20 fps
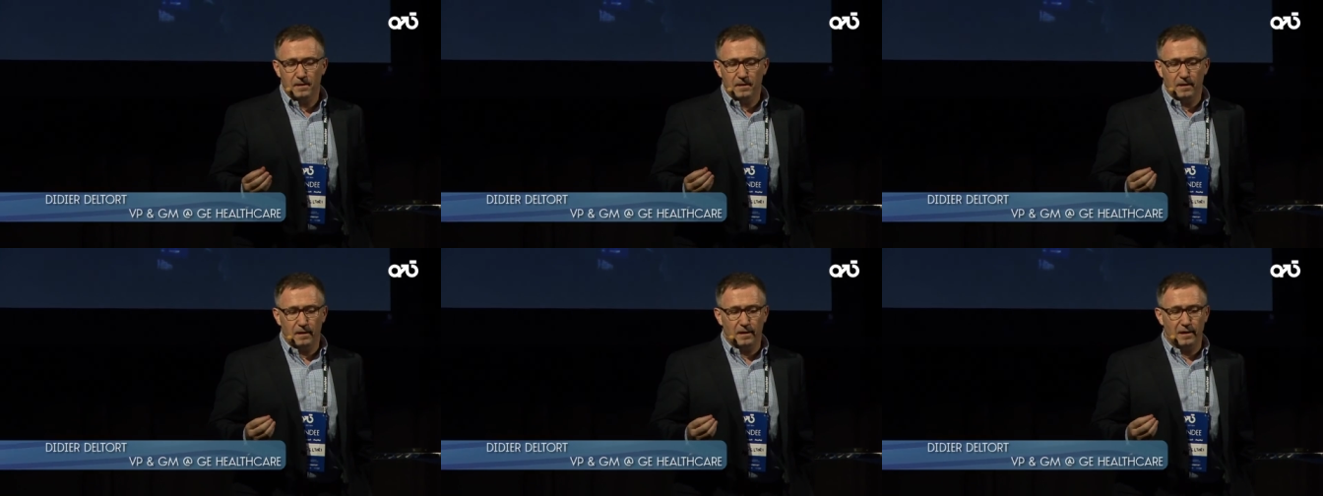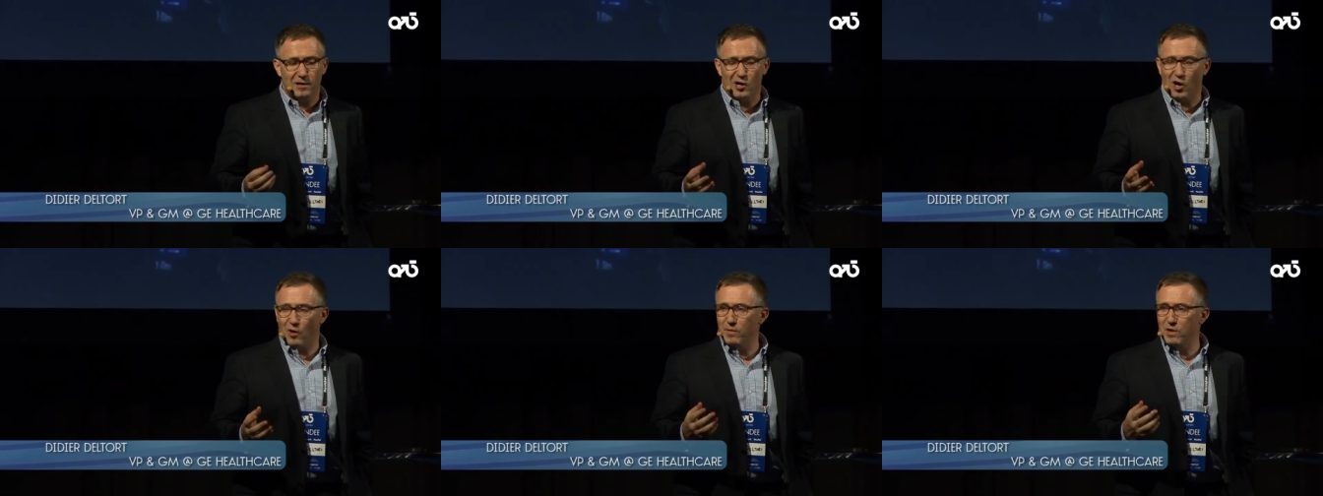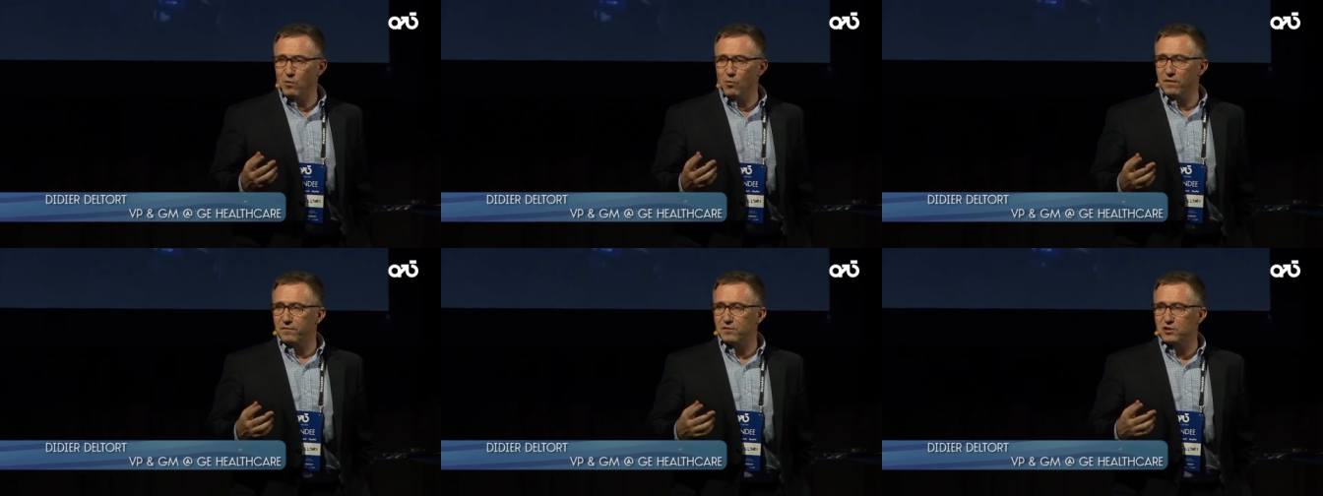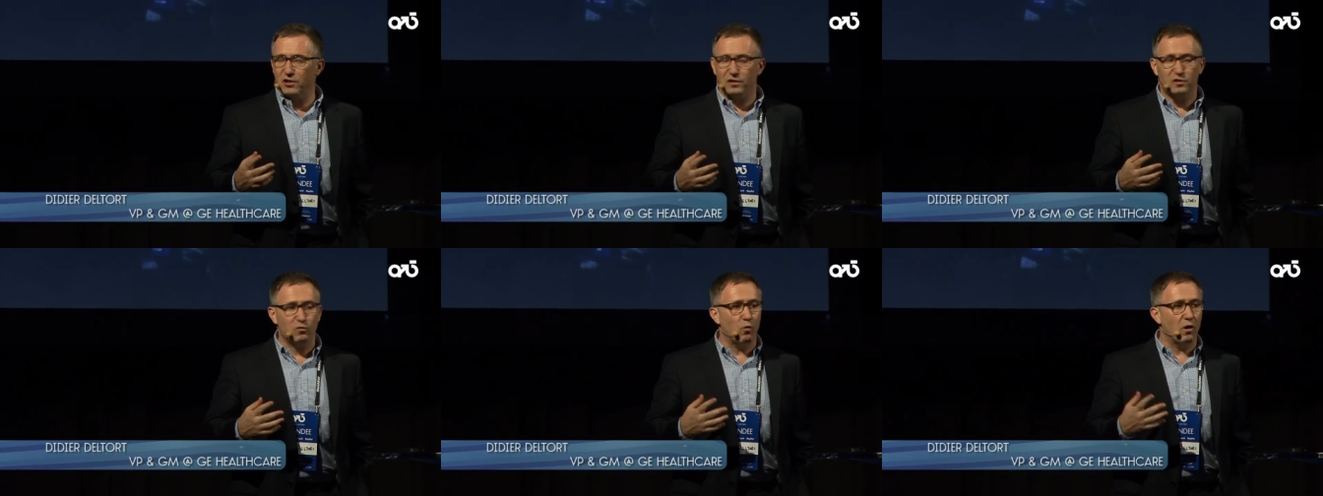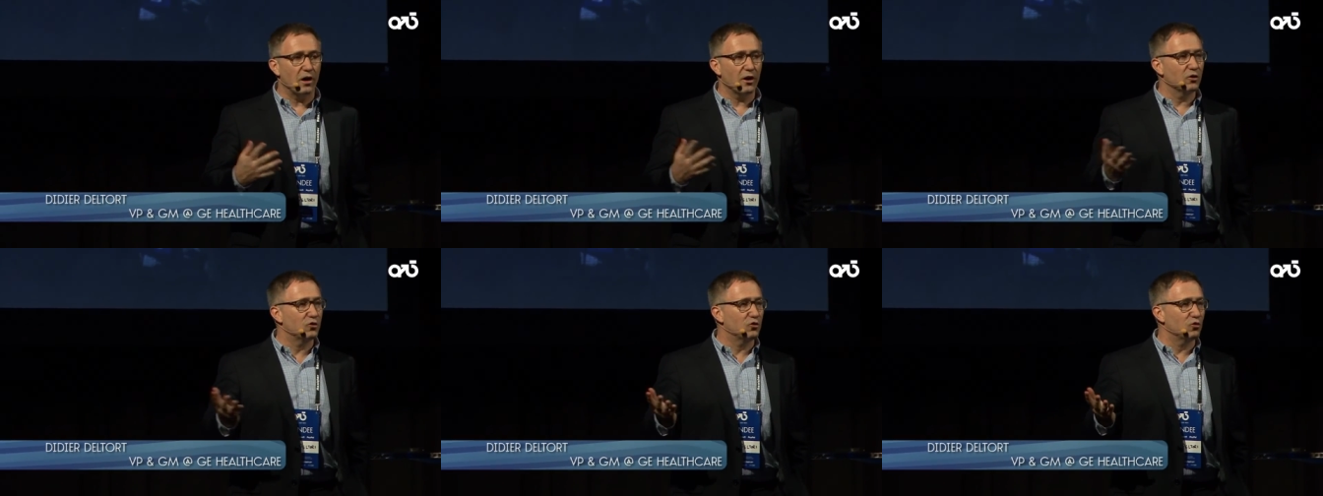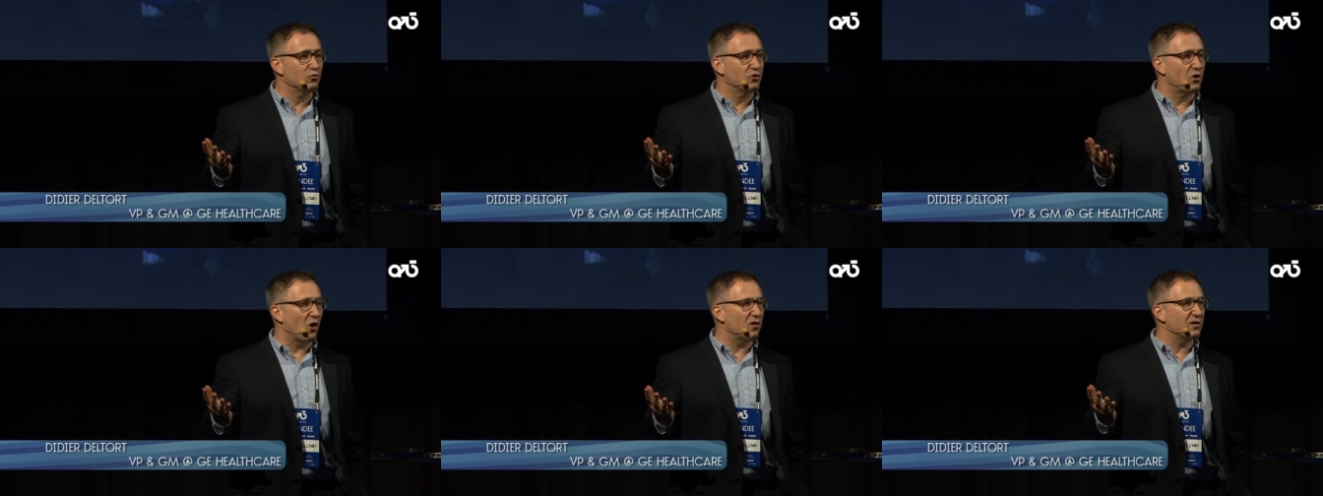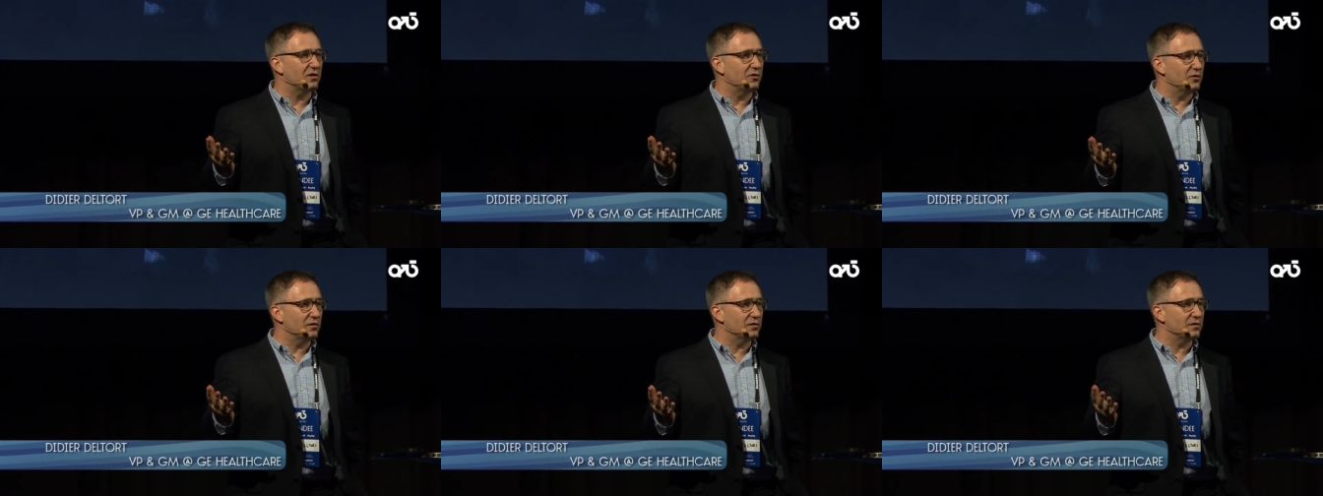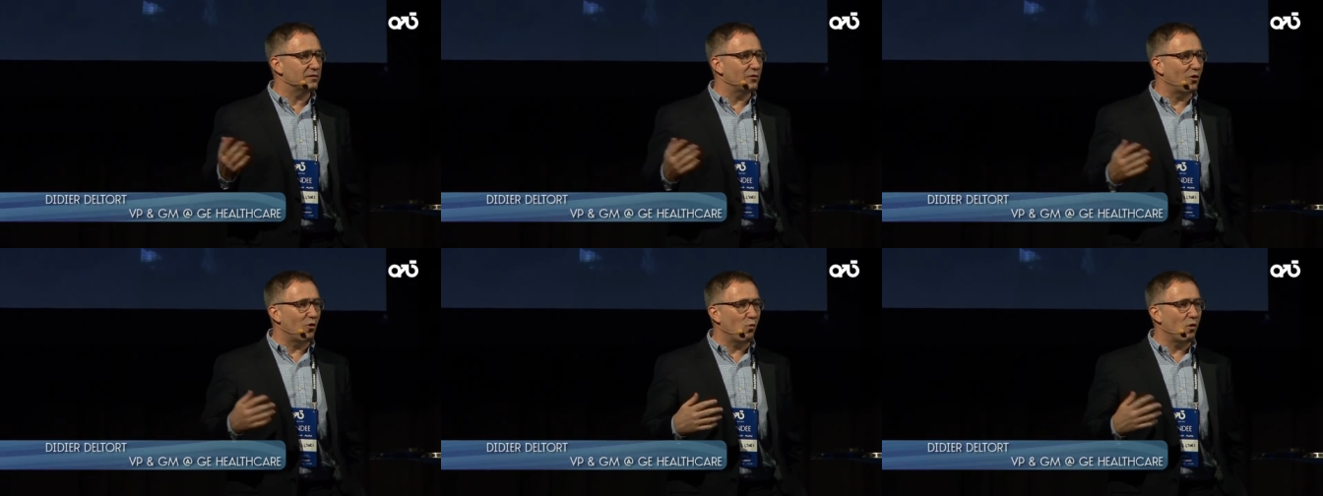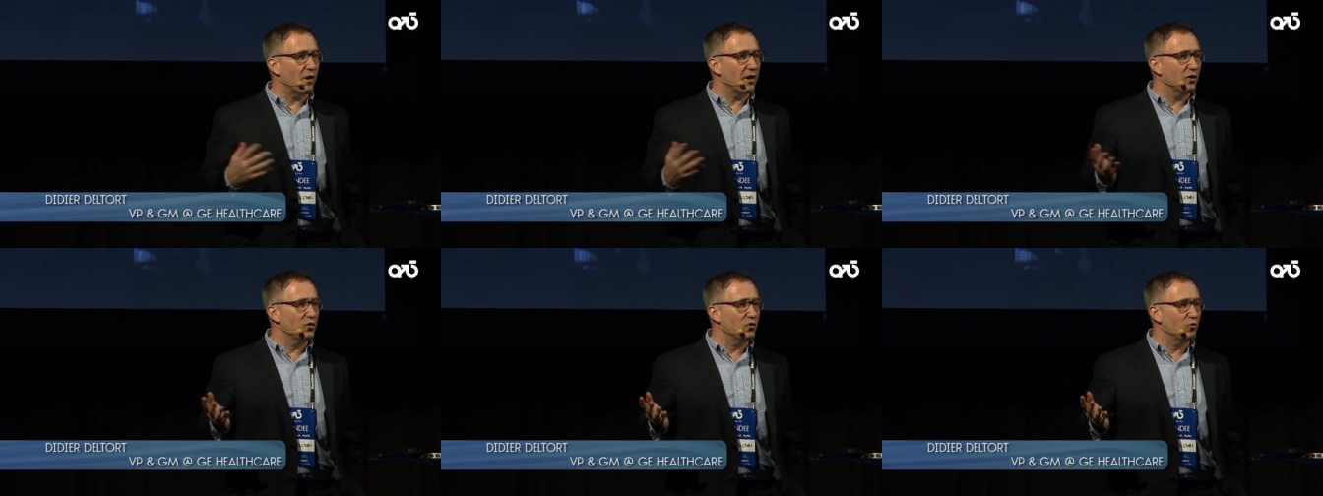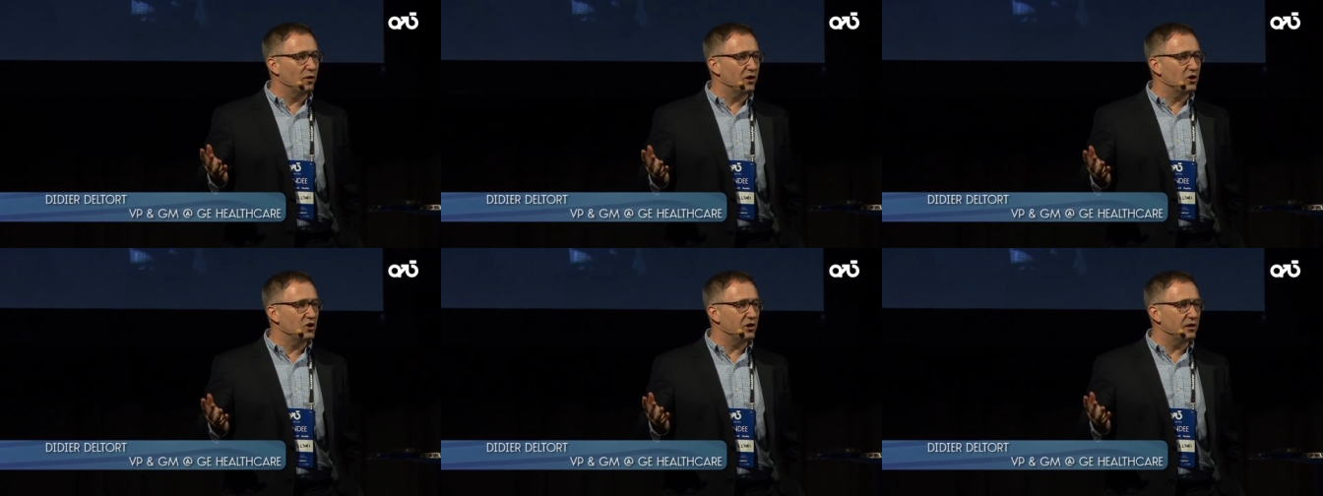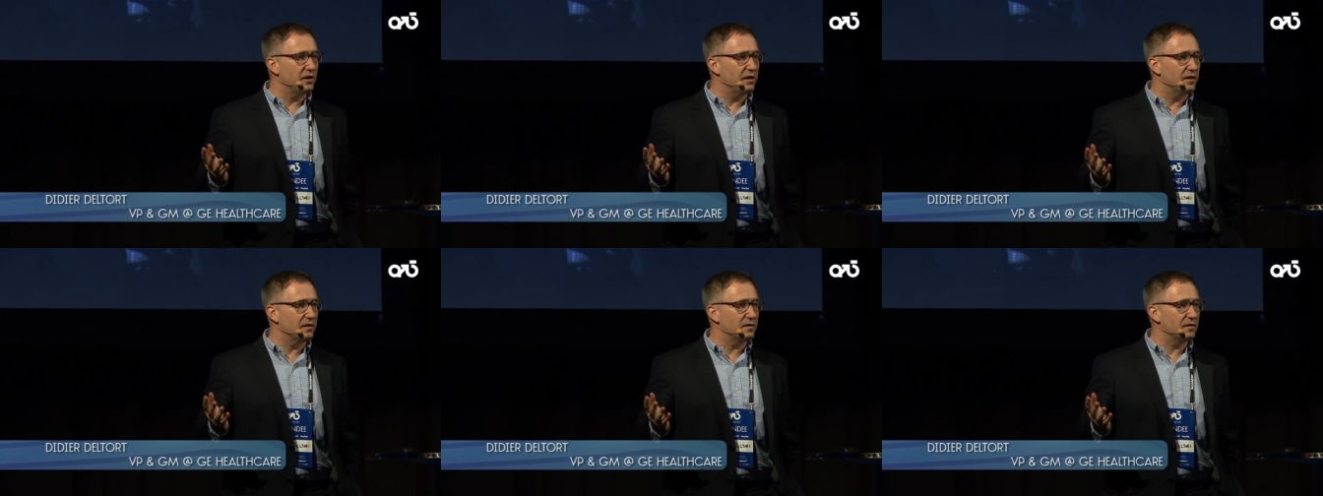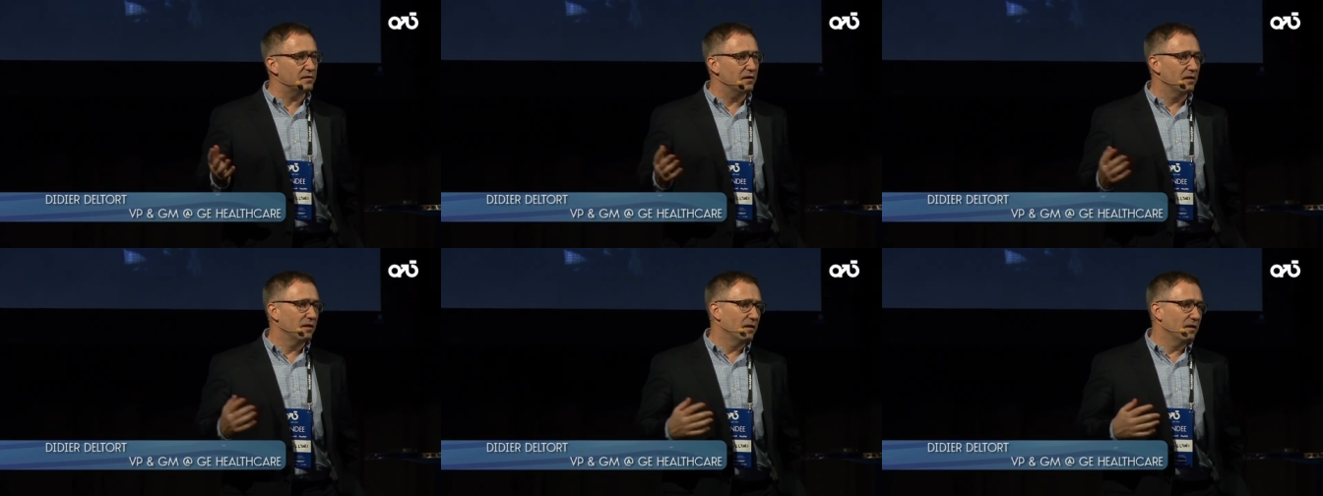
uh, coming with just one or two doctors or one or two engineers.